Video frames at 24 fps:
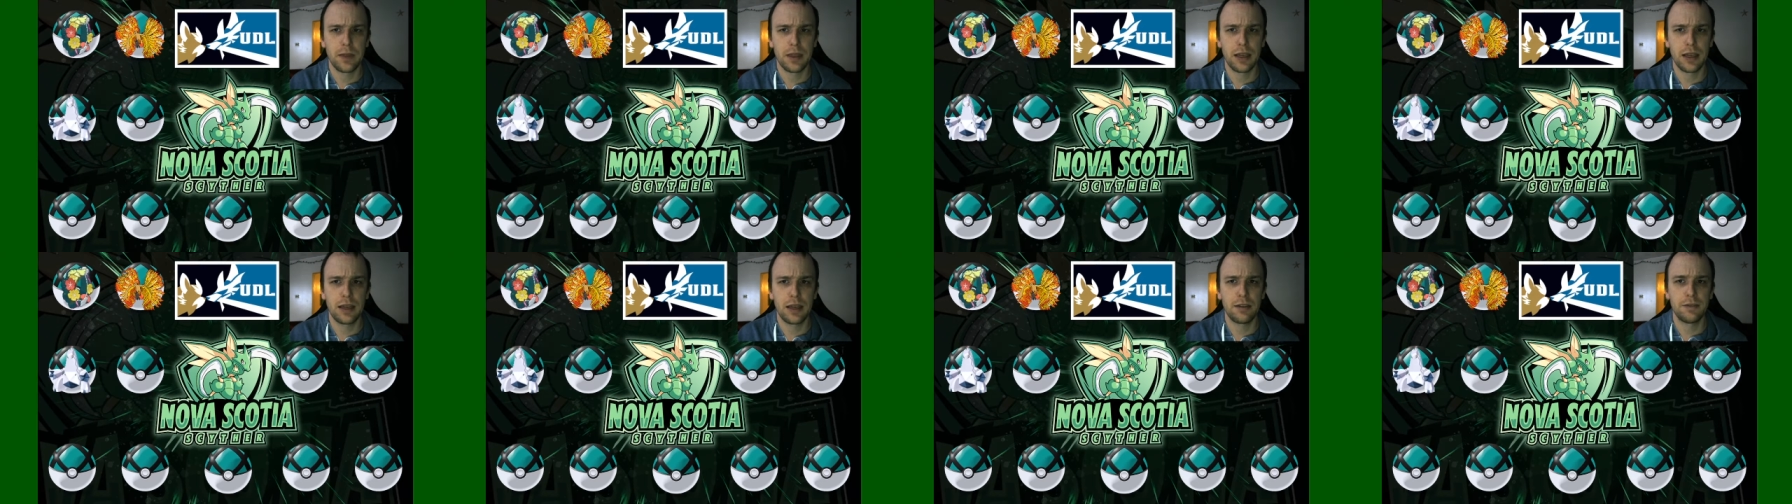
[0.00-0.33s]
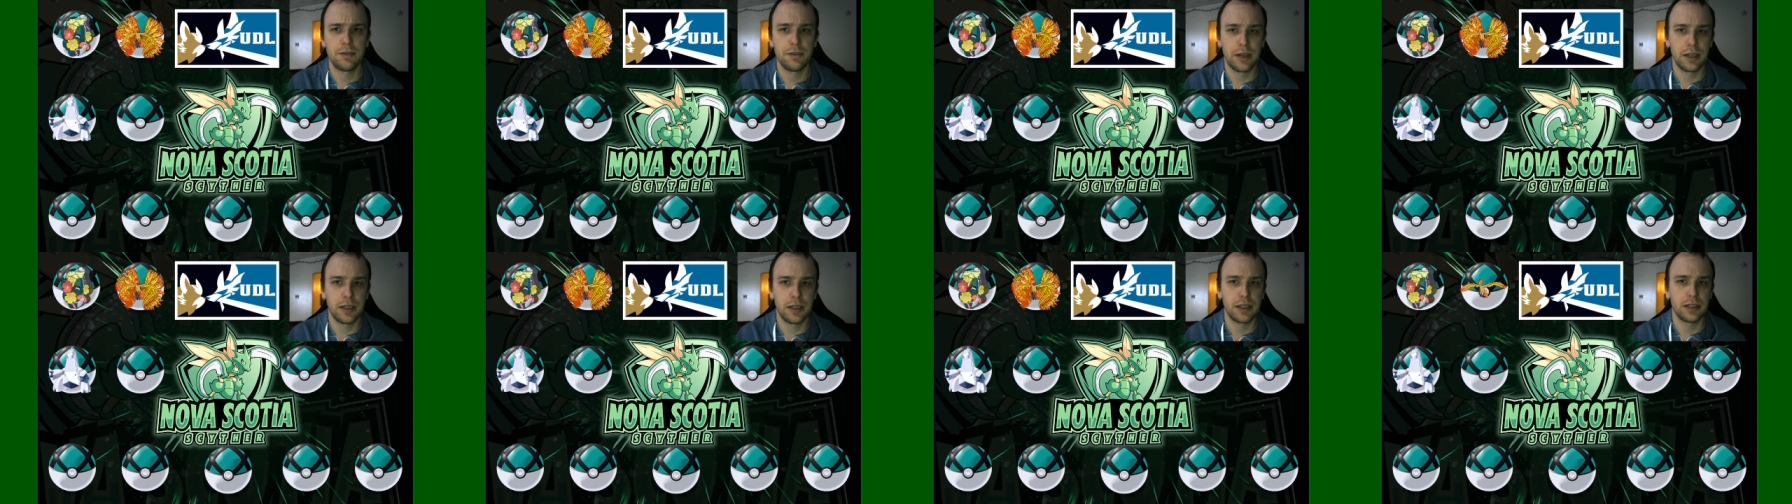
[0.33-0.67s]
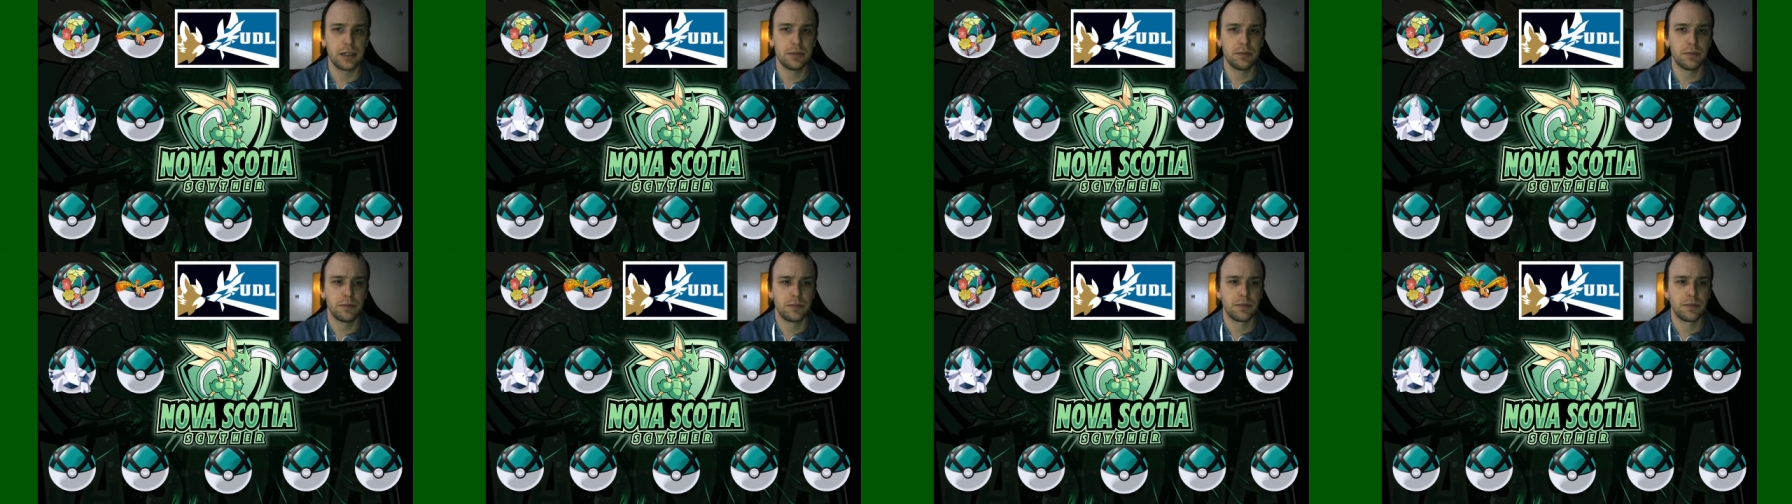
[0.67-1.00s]
and
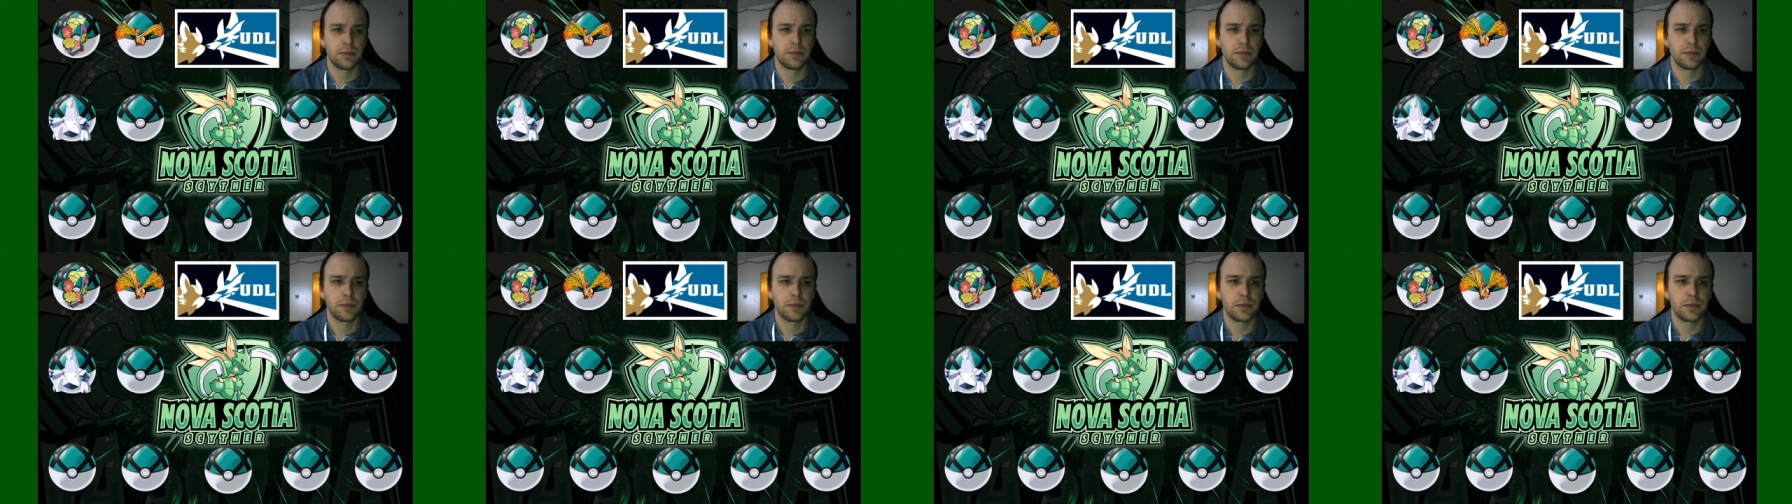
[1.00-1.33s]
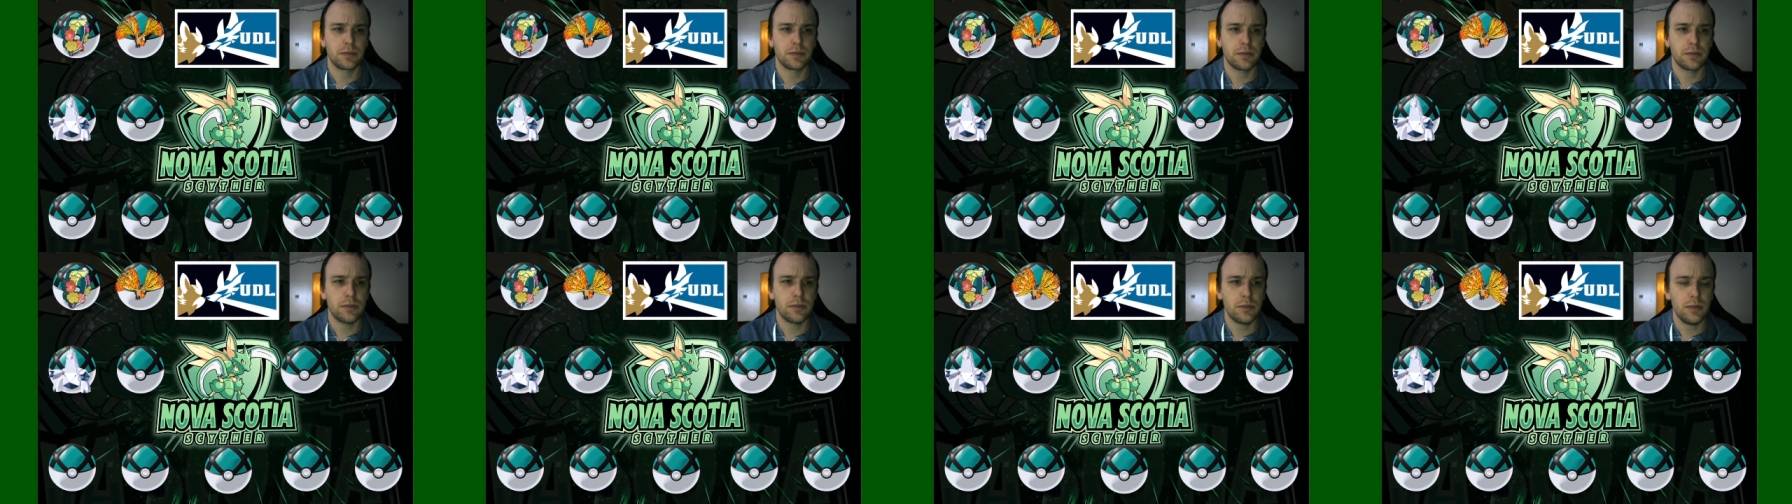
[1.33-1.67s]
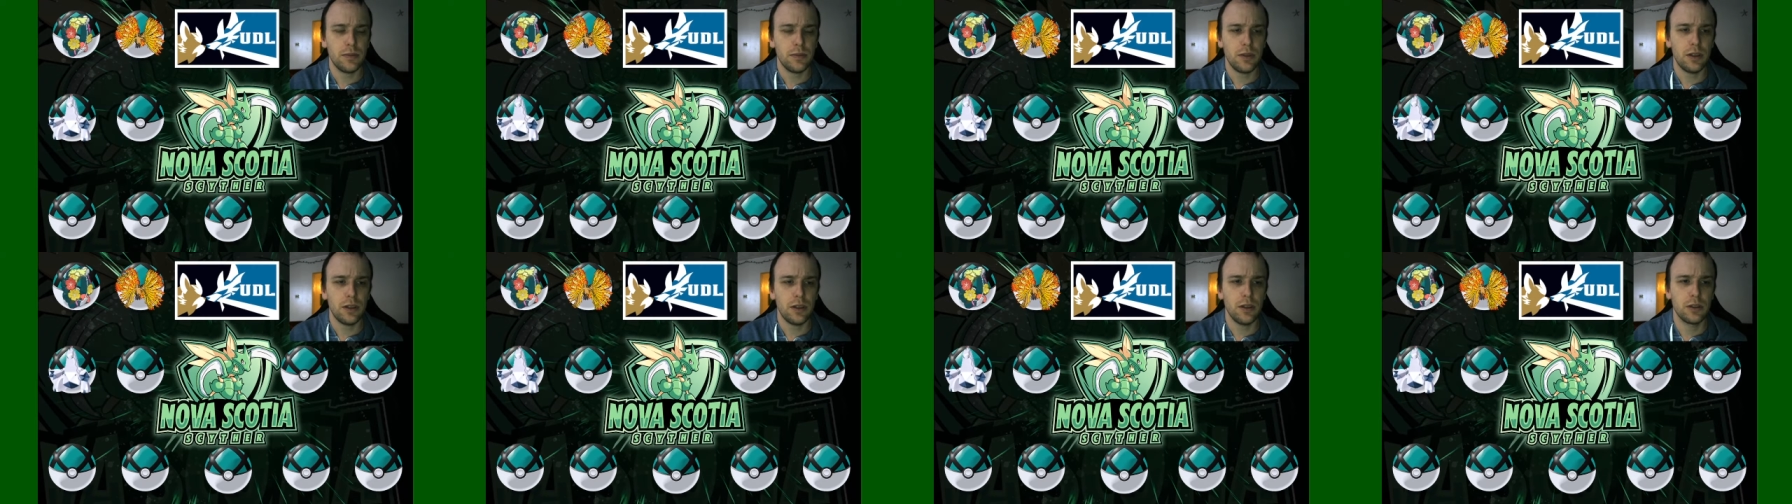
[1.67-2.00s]
fighting,
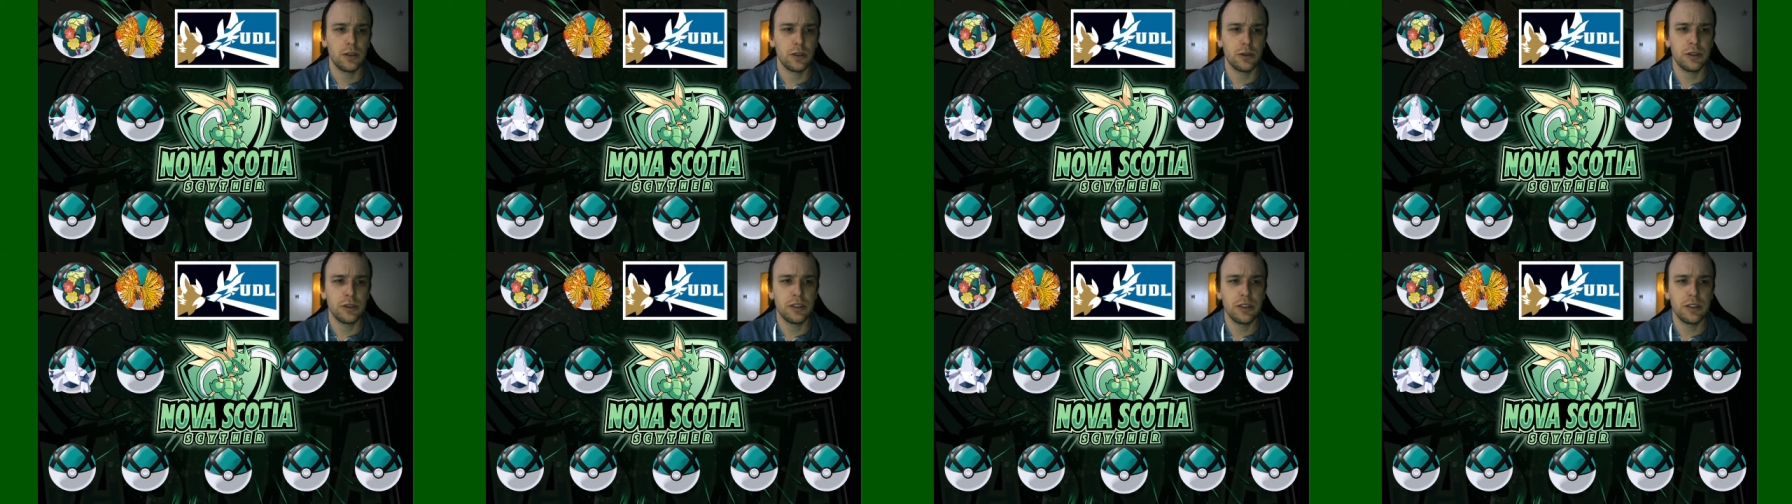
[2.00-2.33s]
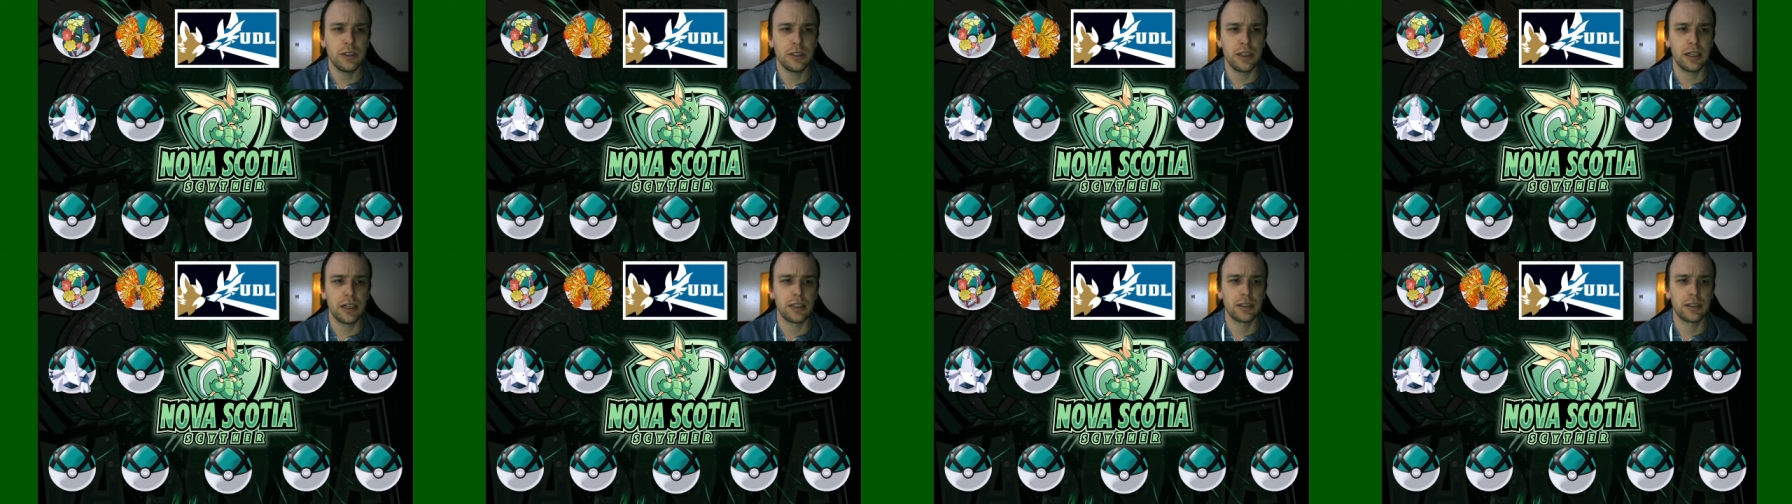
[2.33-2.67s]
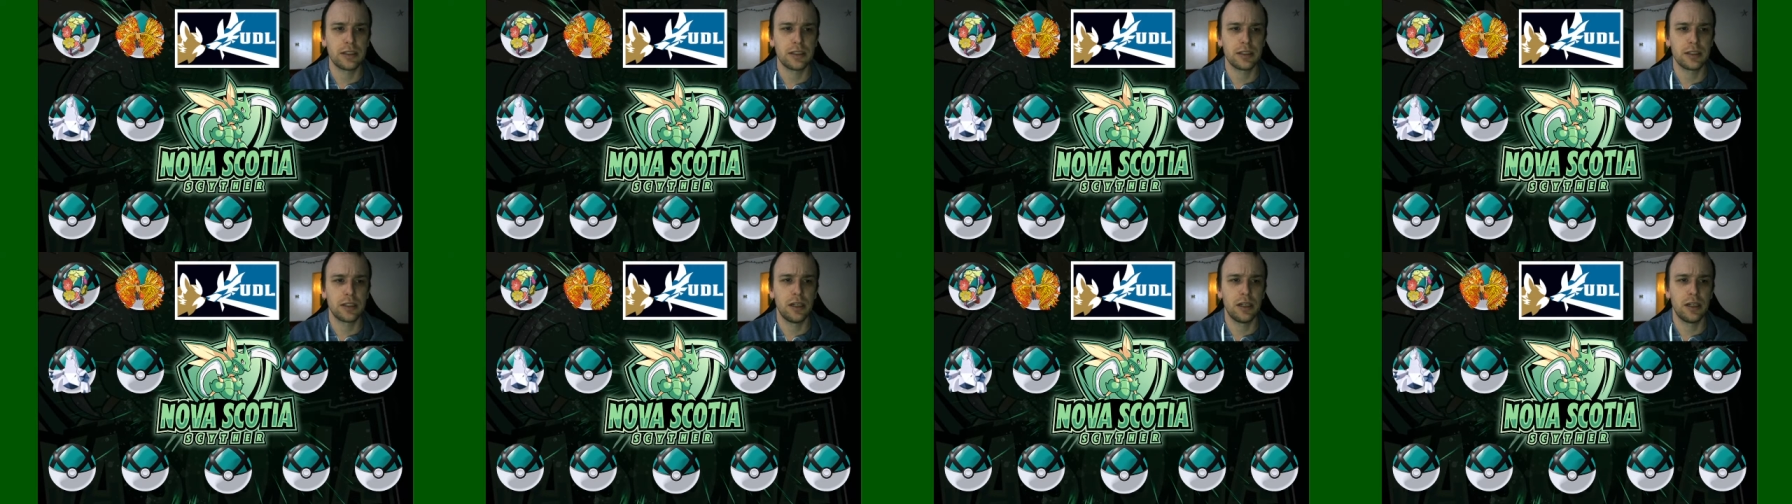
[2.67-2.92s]
so which is nice.